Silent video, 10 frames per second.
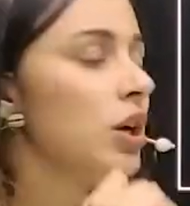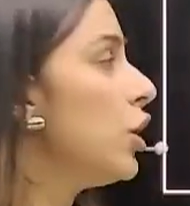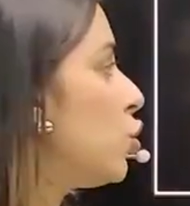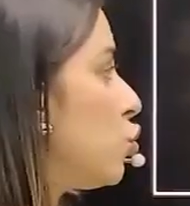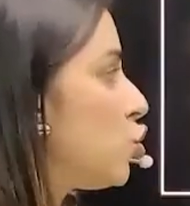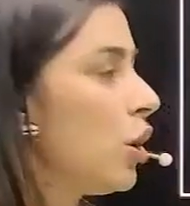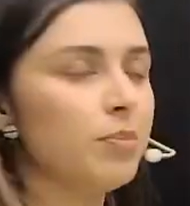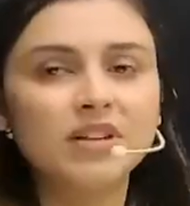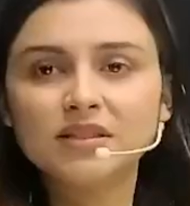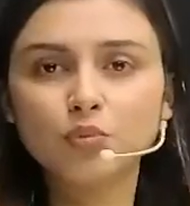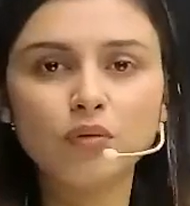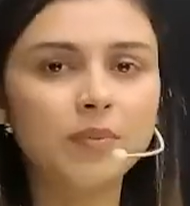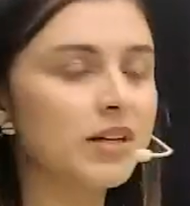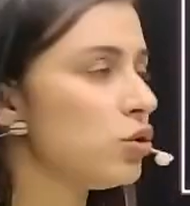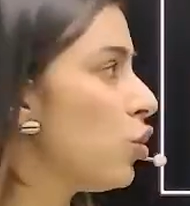to stop this
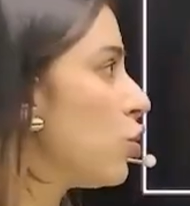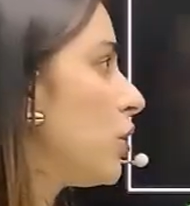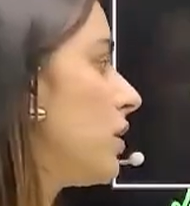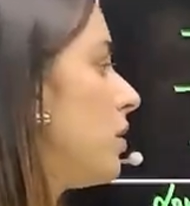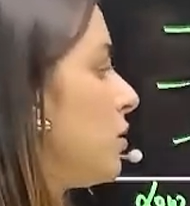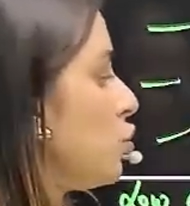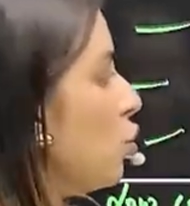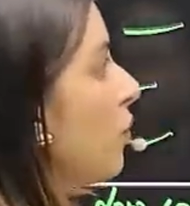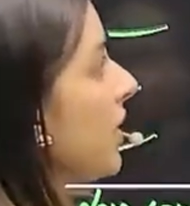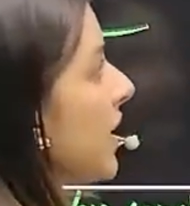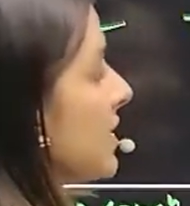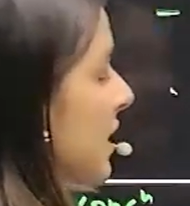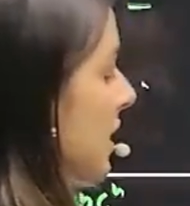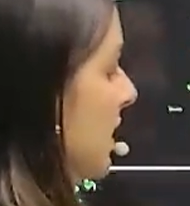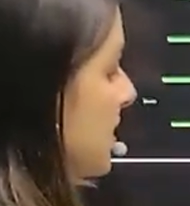movement so uh, so we can
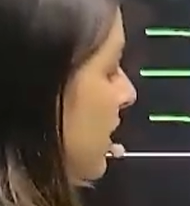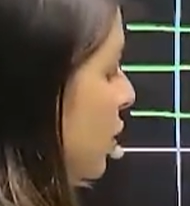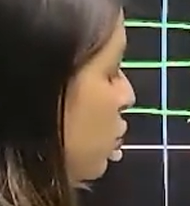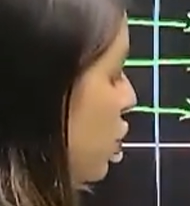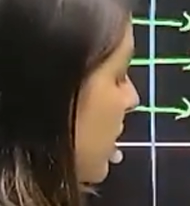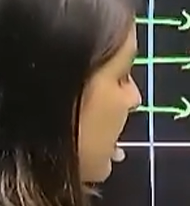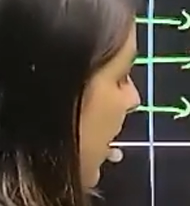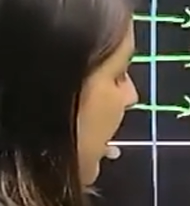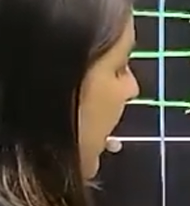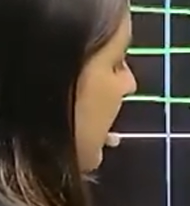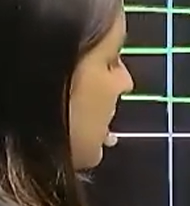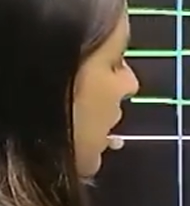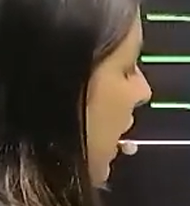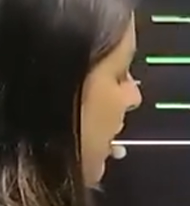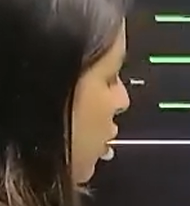say that solution side has a
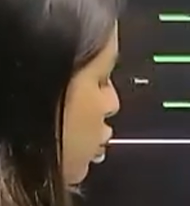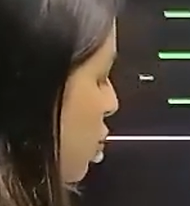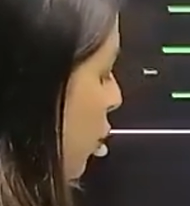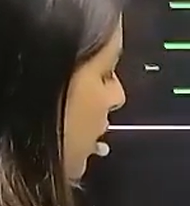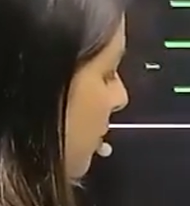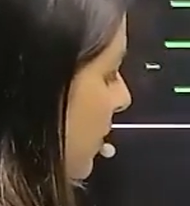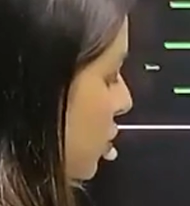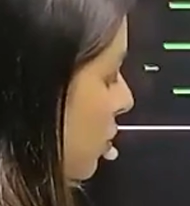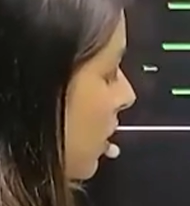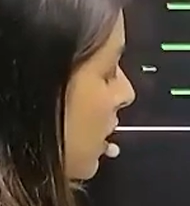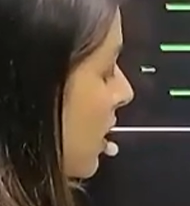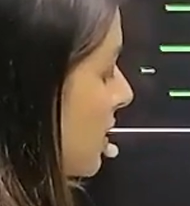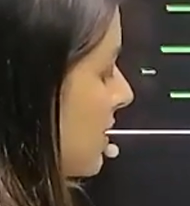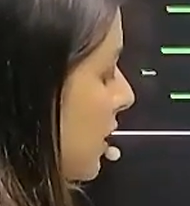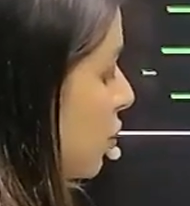higher osmotic pressure
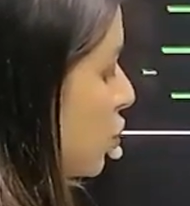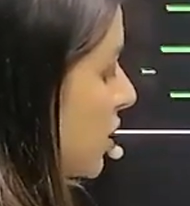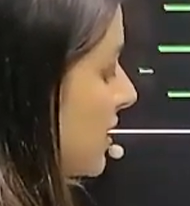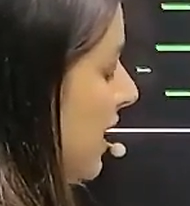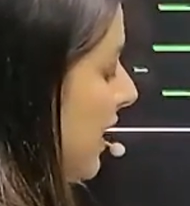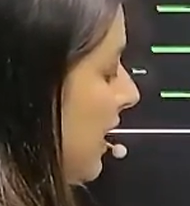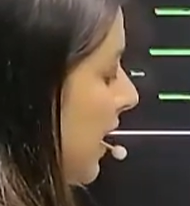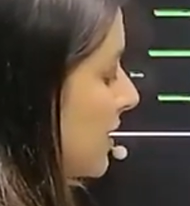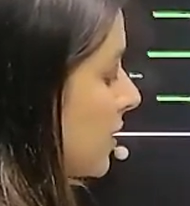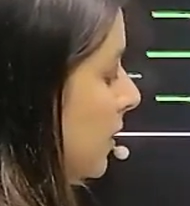solution side has a